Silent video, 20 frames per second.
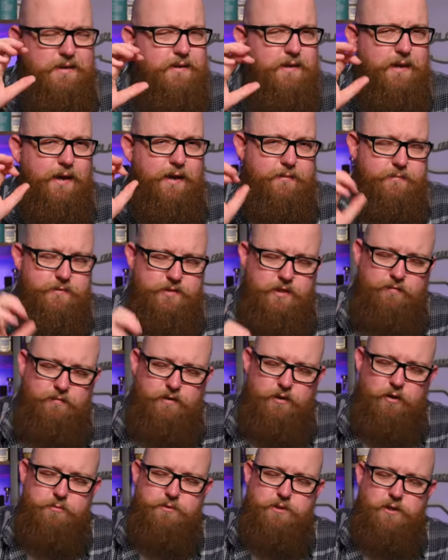yeah, it's
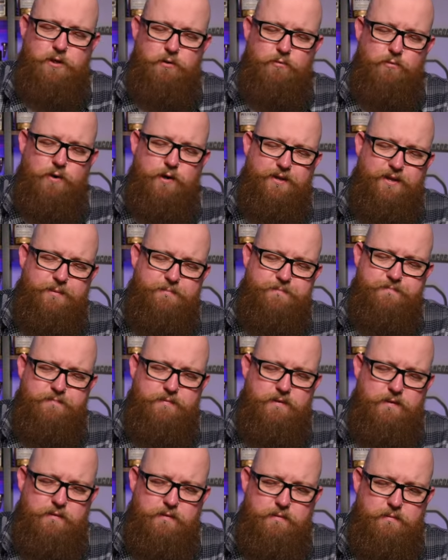definitely obscure. Right then,
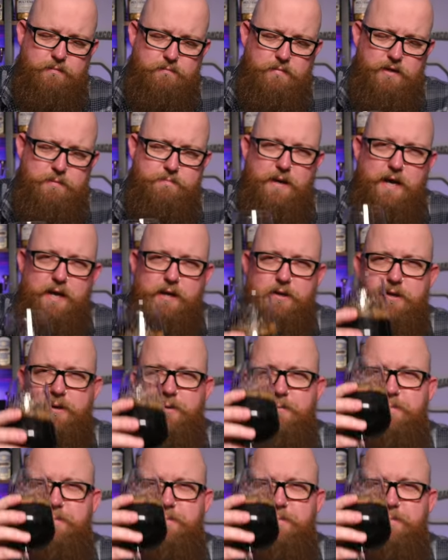mid palate,